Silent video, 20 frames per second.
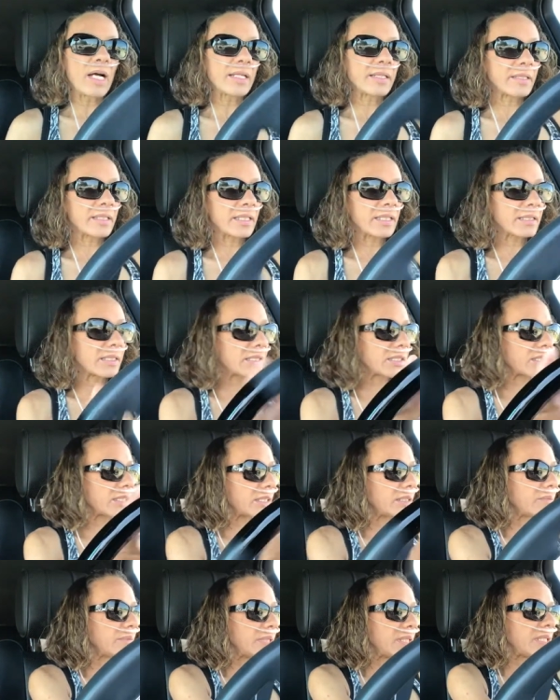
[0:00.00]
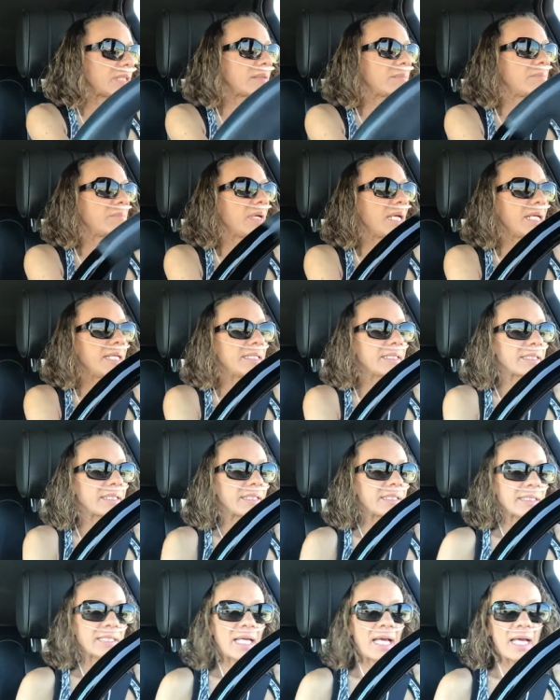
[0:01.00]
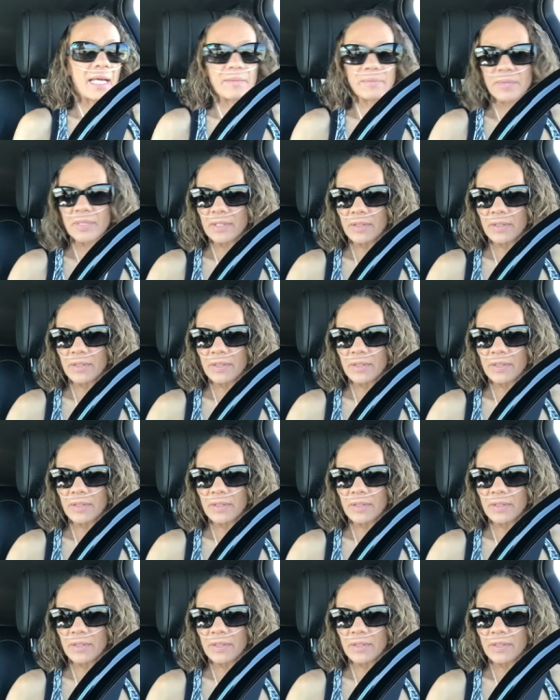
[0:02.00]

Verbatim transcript: I think it's going to be an amazing time.